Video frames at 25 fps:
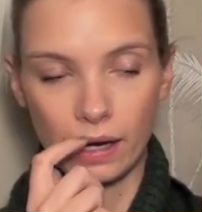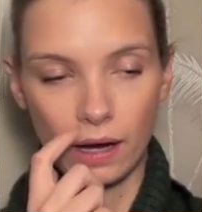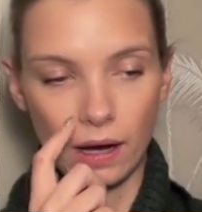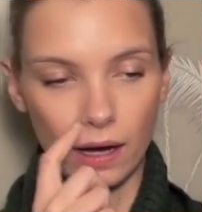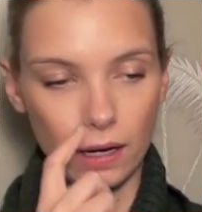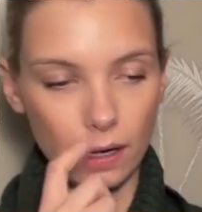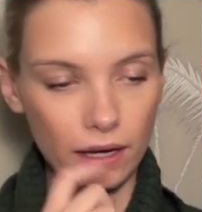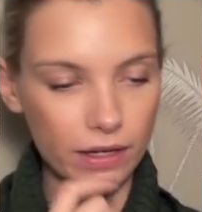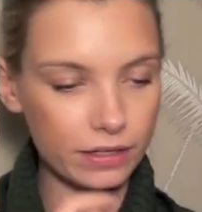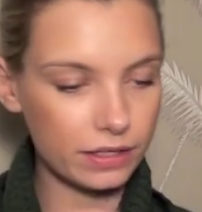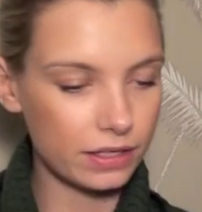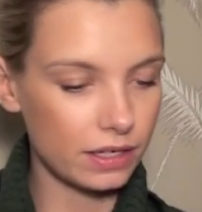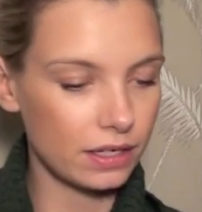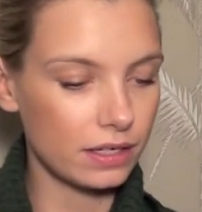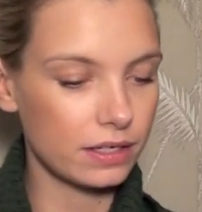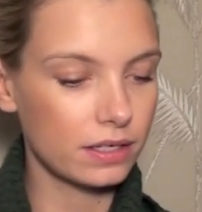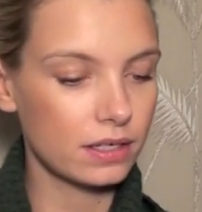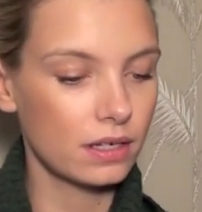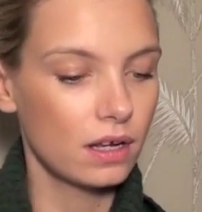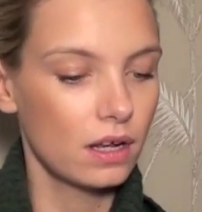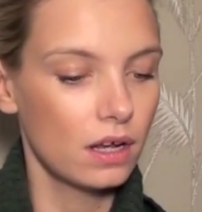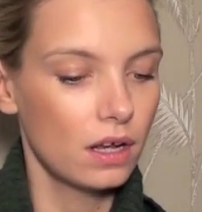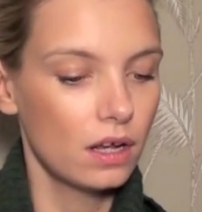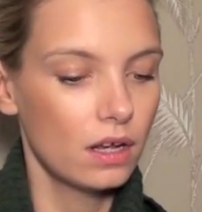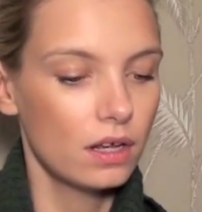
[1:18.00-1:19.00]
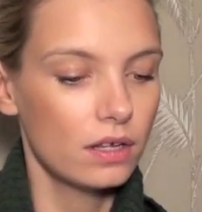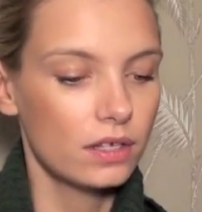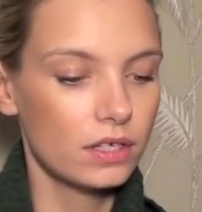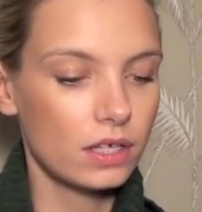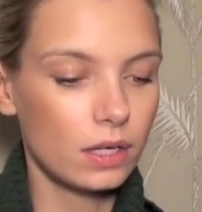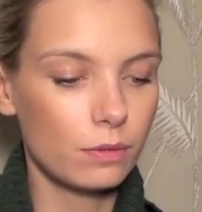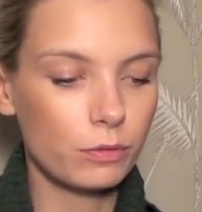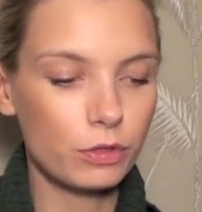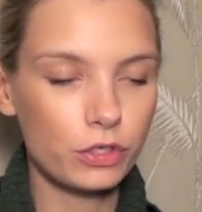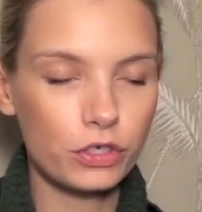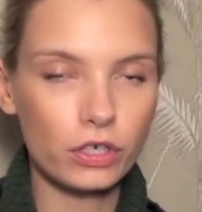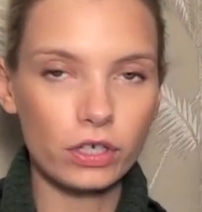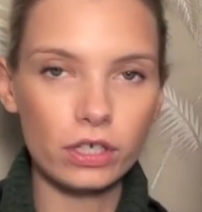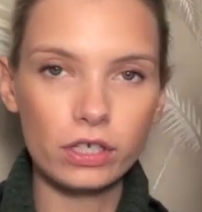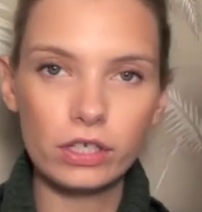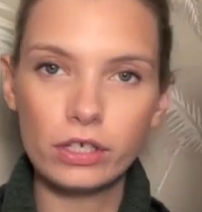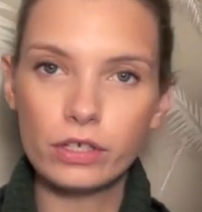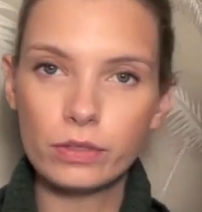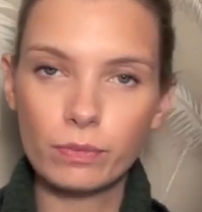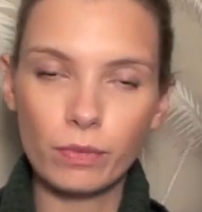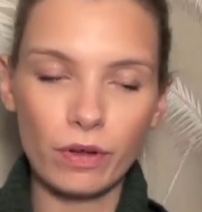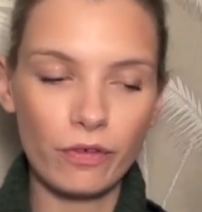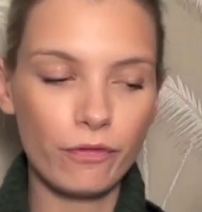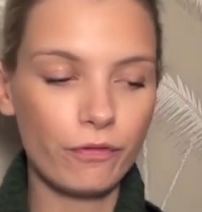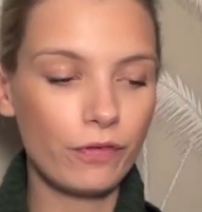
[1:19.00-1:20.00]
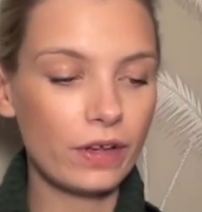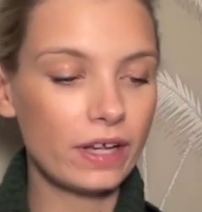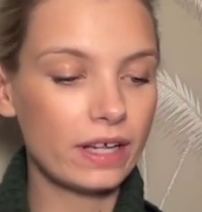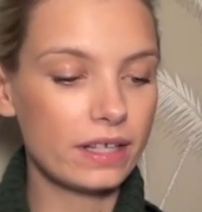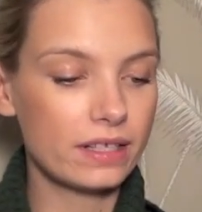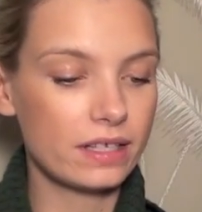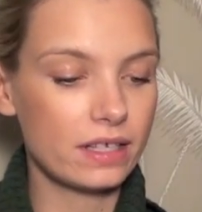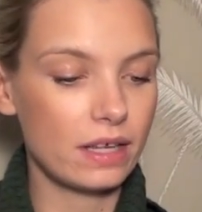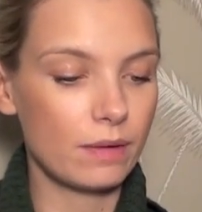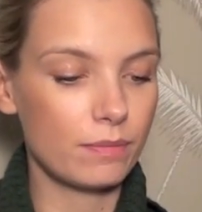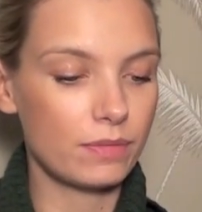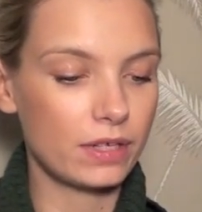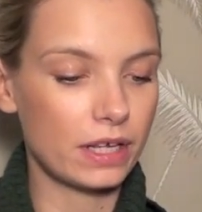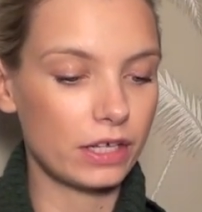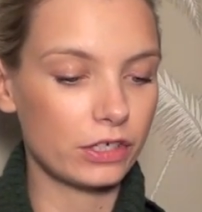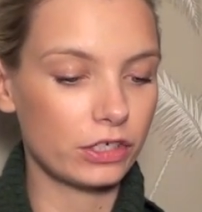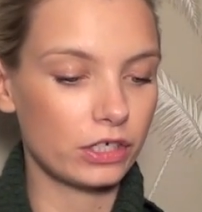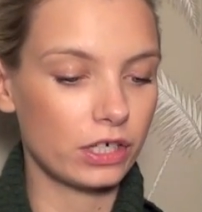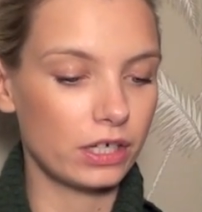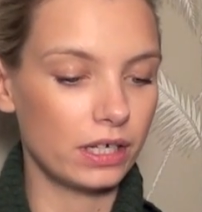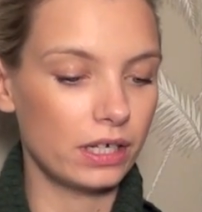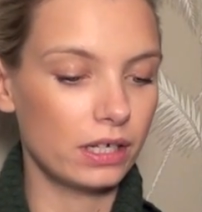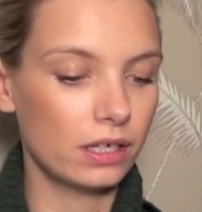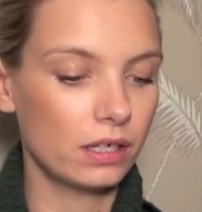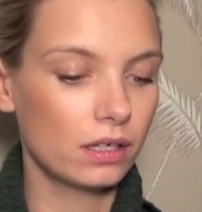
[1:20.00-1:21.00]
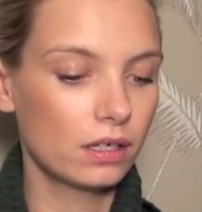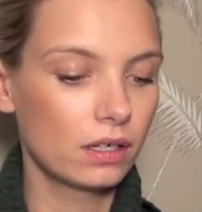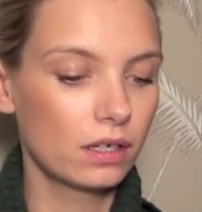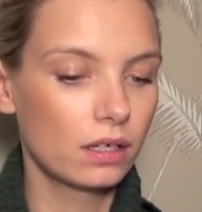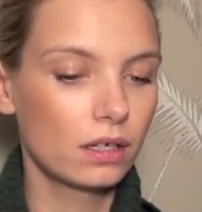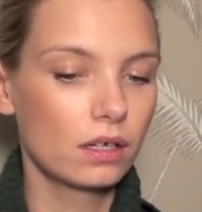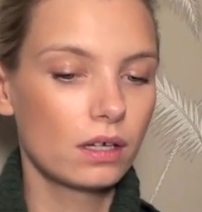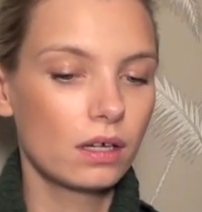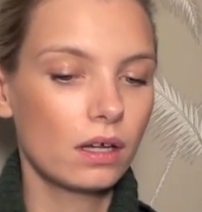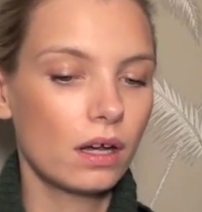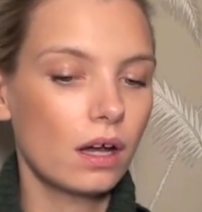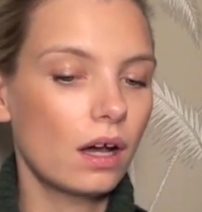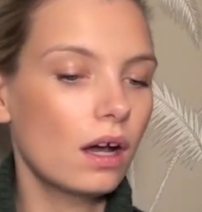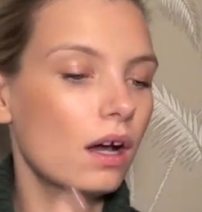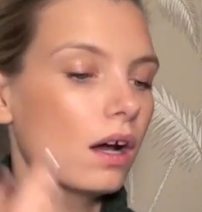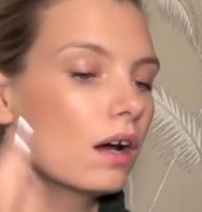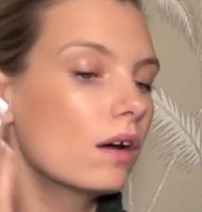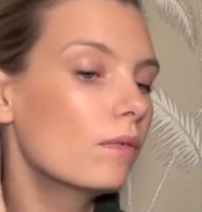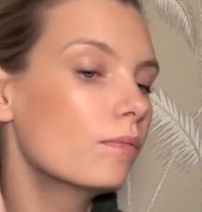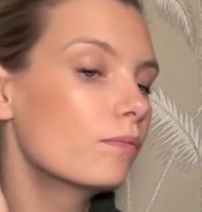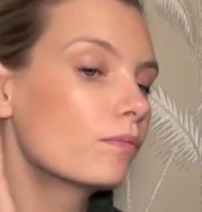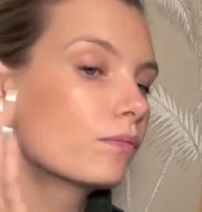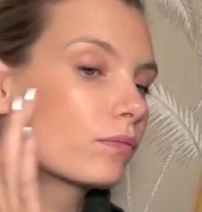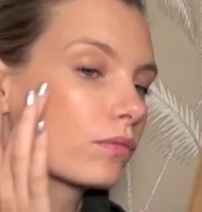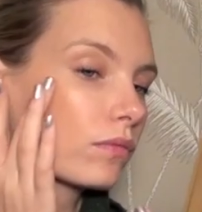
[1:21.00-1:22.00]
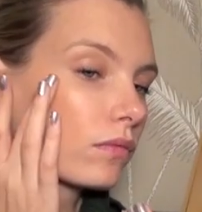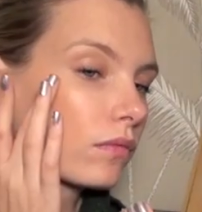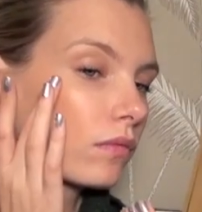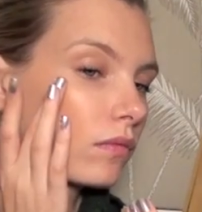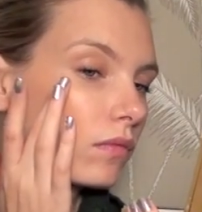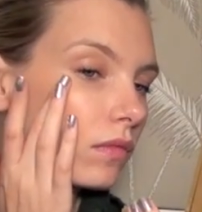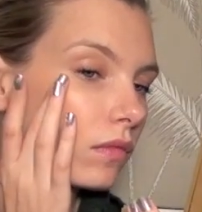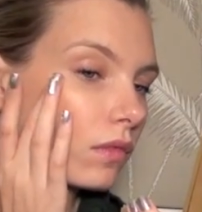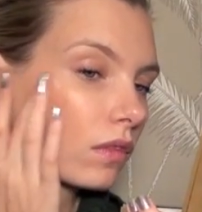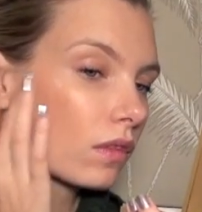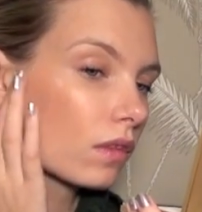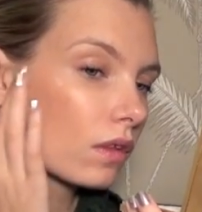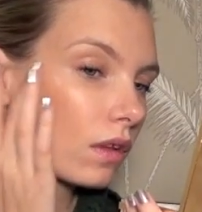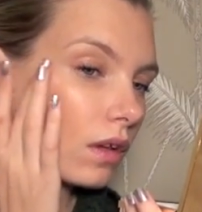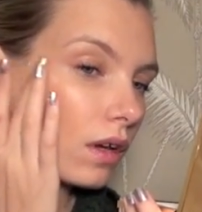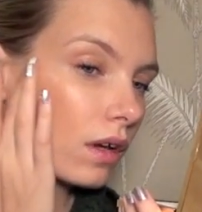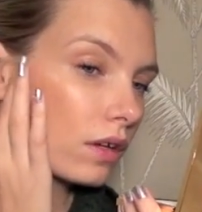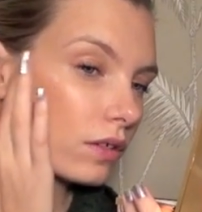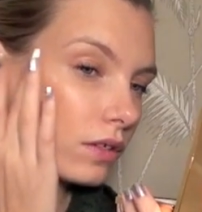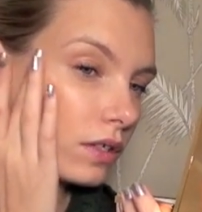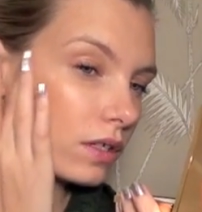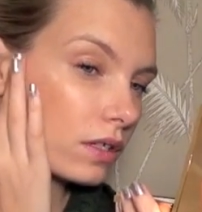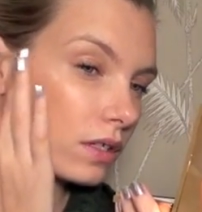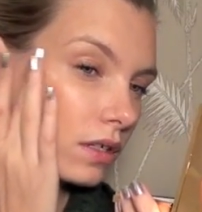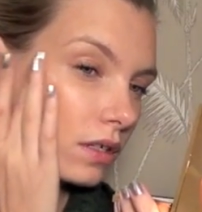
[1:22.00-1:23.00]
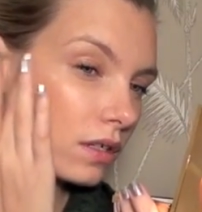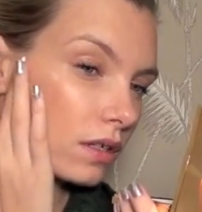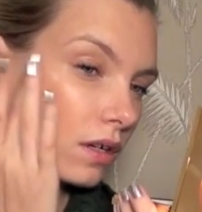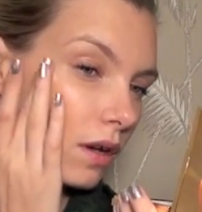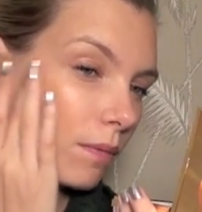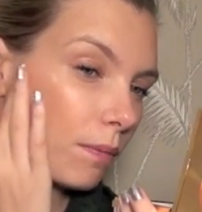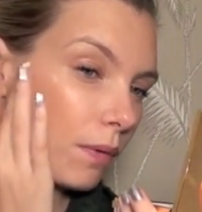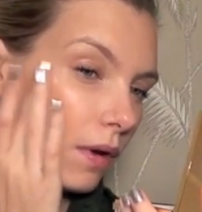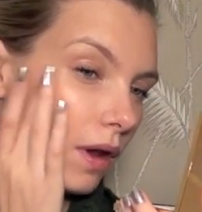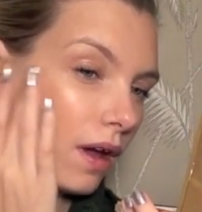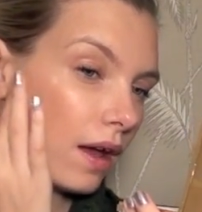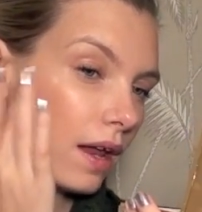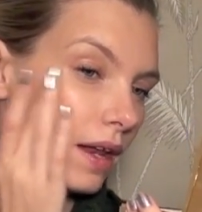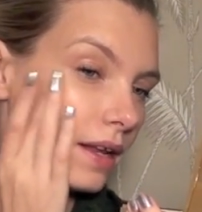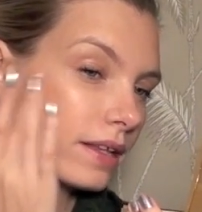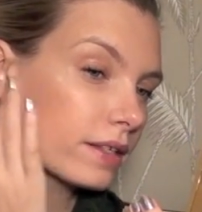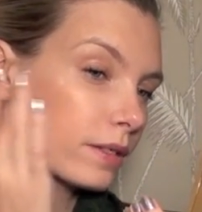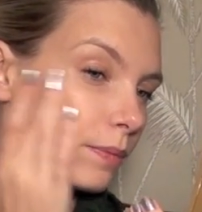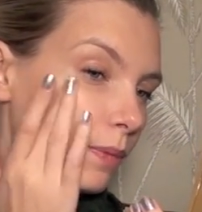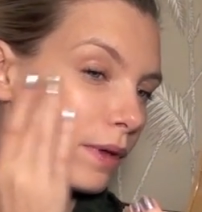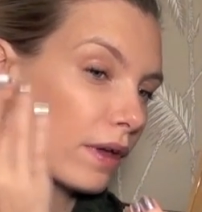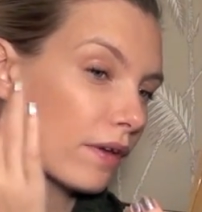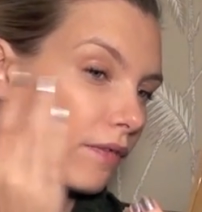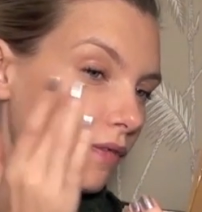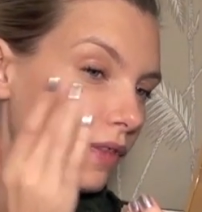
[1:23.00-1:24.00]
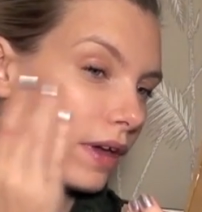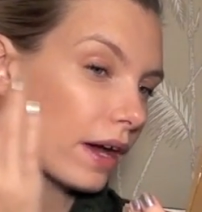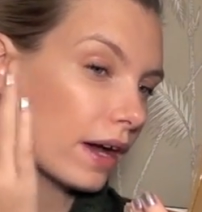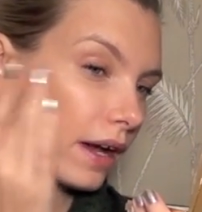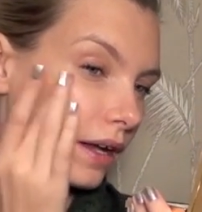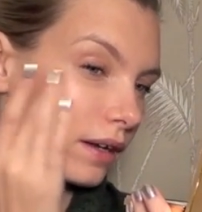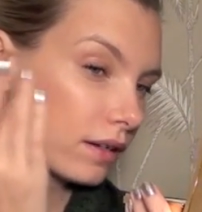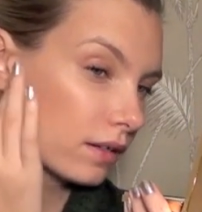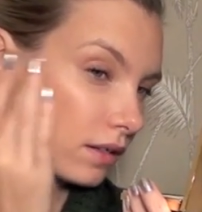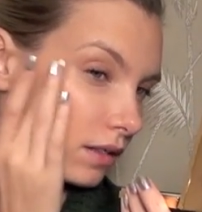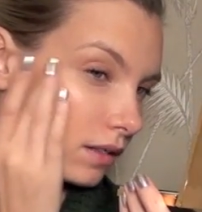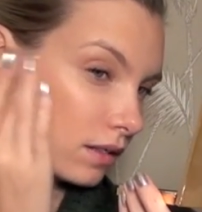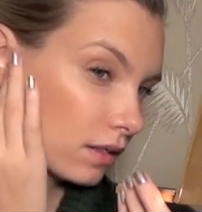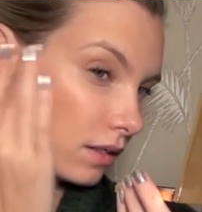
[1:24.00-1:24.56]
highlighters. So I'm just going to use my fingertips actually um, and just apply a little bit of that